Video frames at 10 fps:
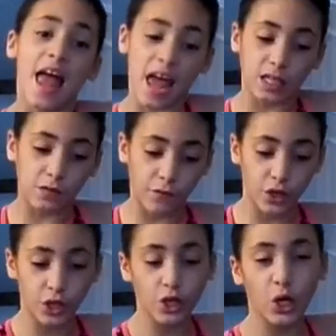is
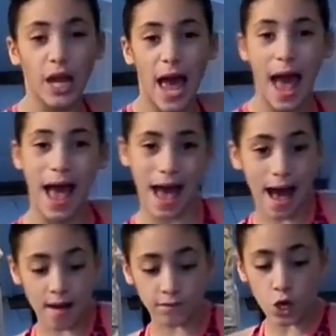for you to
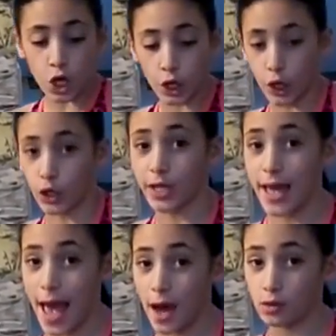have your
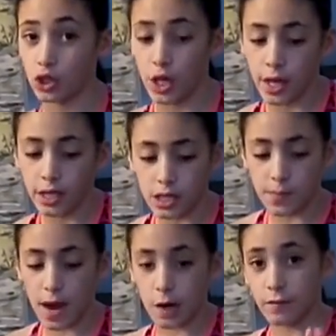couch.
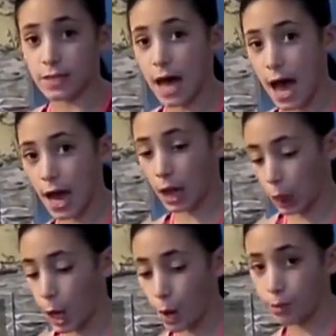Doesn't matter if it's high
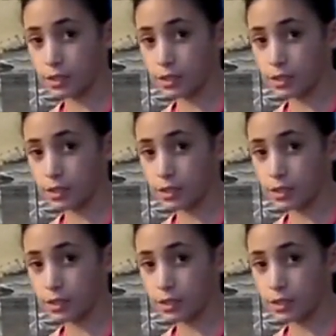or